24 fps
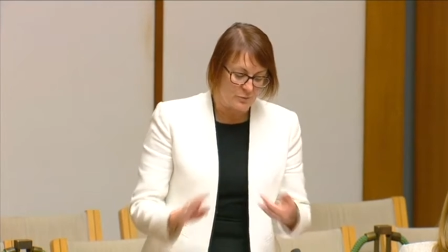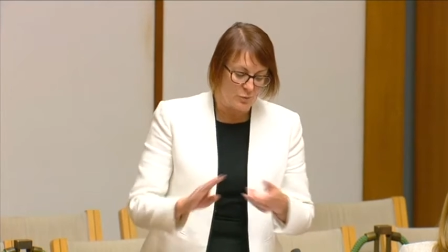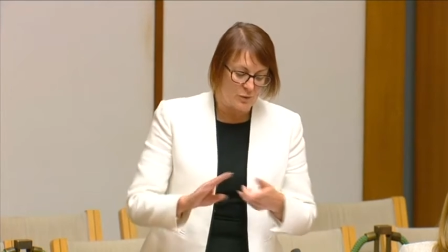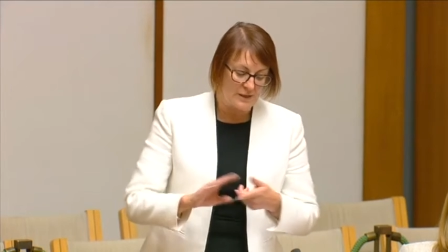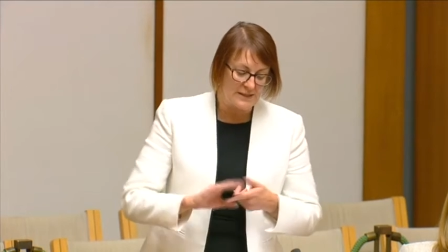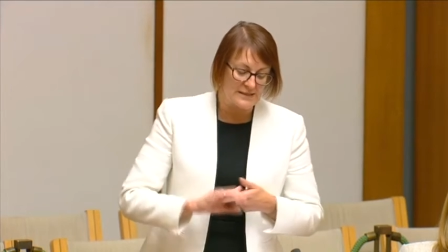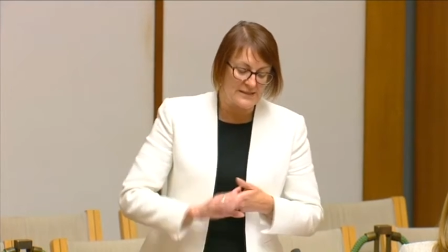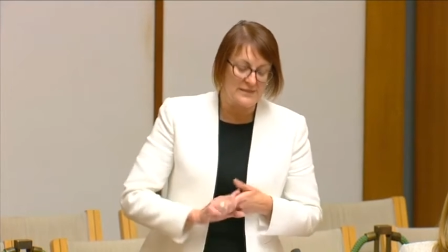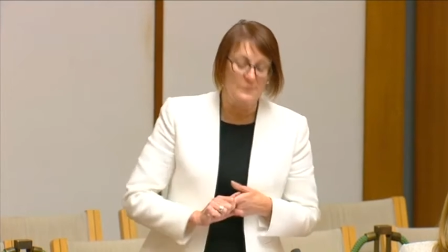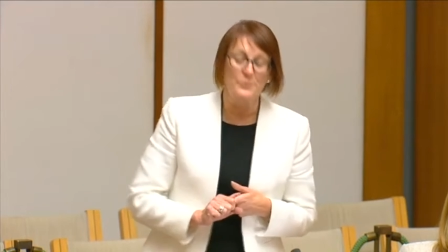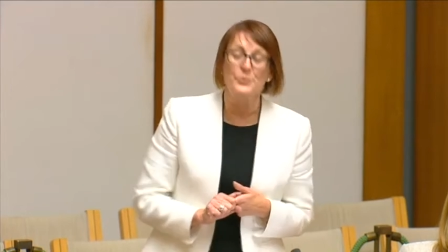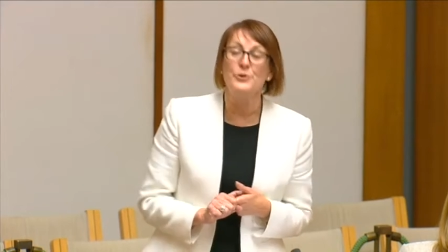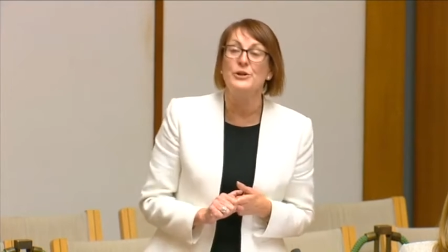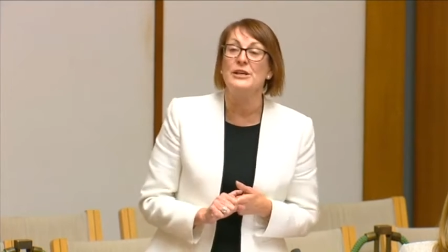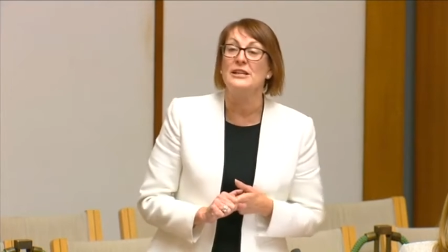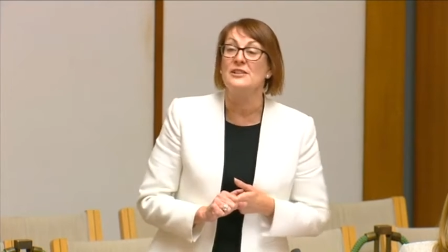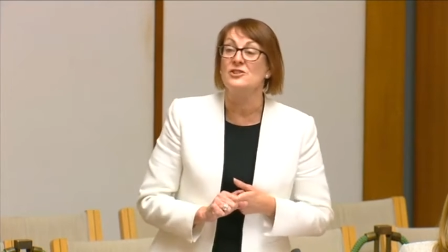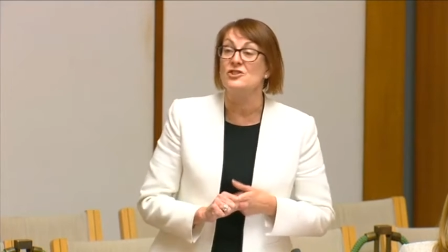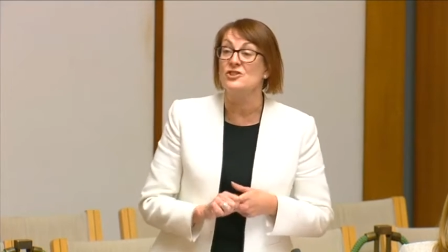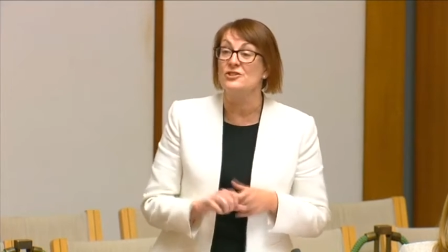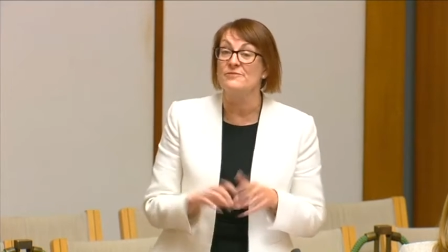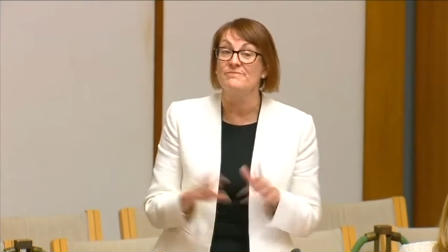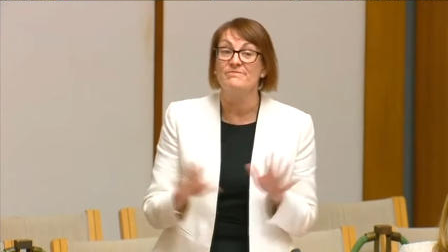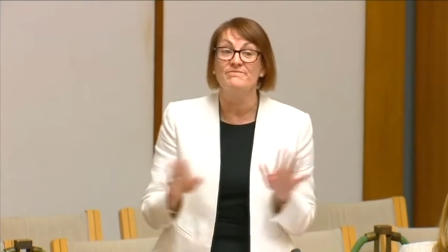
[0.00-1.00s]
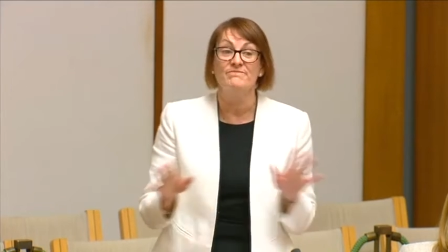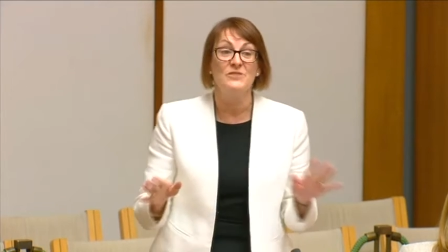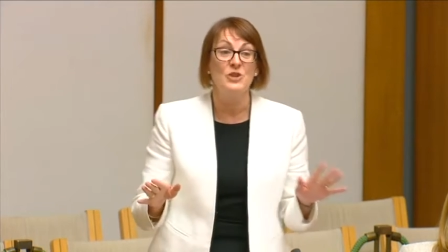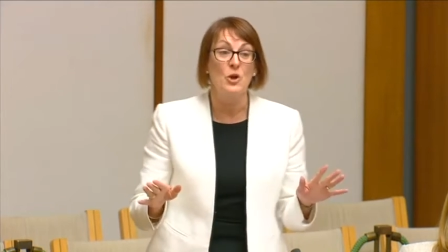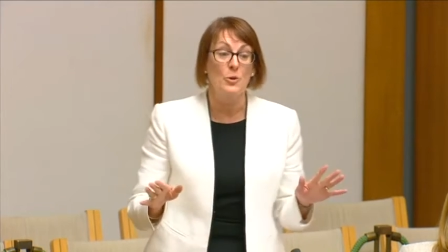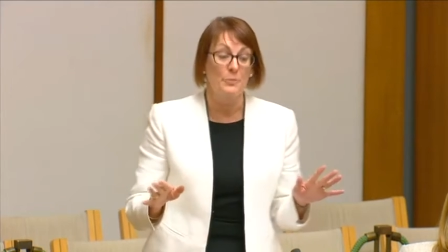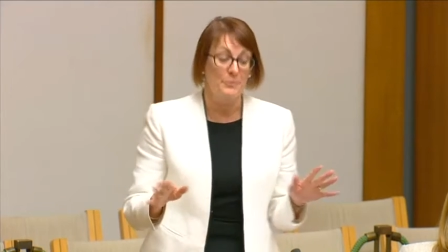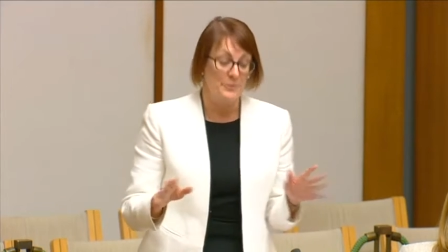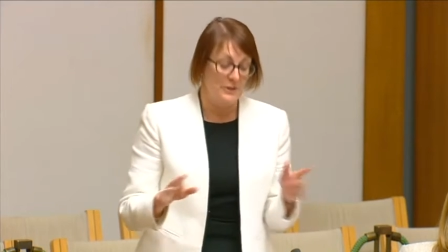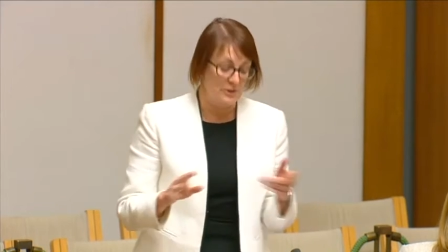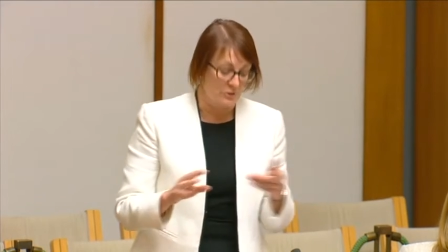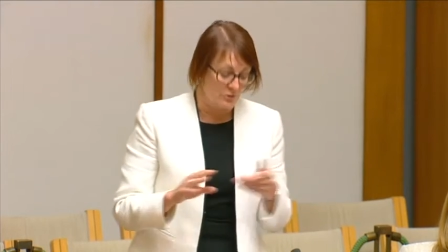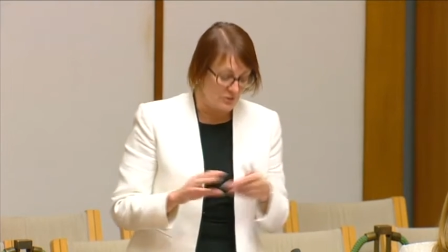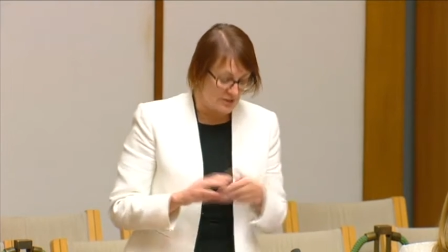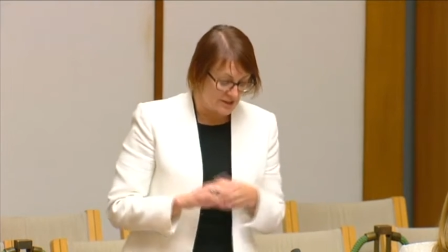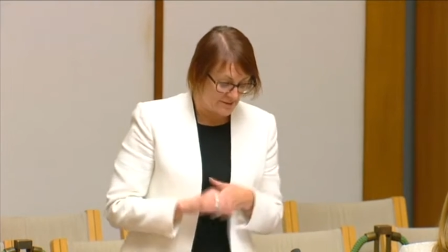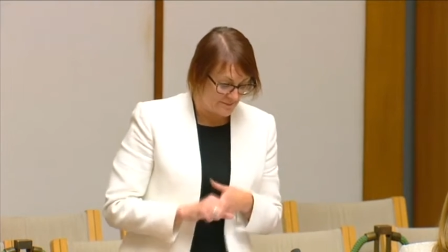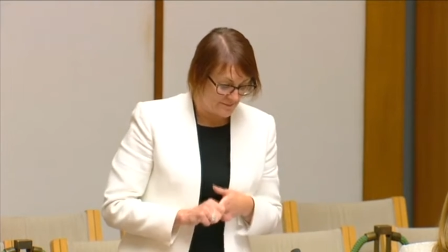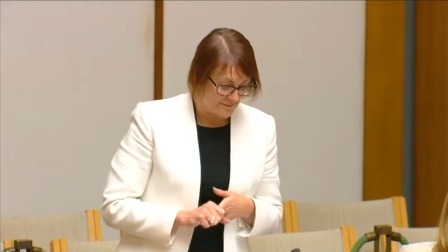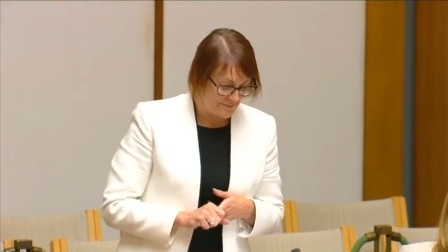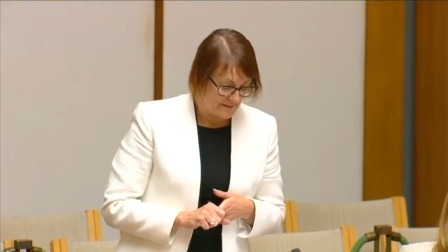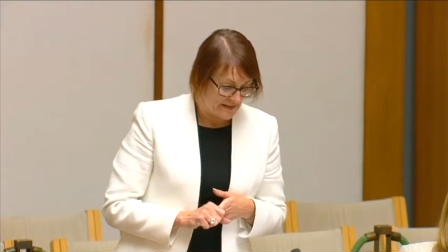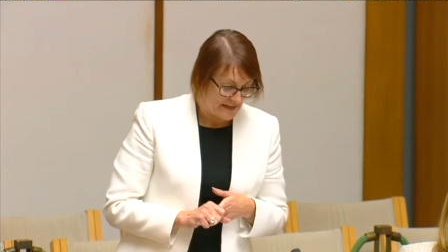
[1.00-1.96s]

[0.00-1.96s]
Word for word: Windsor Bridge, not built.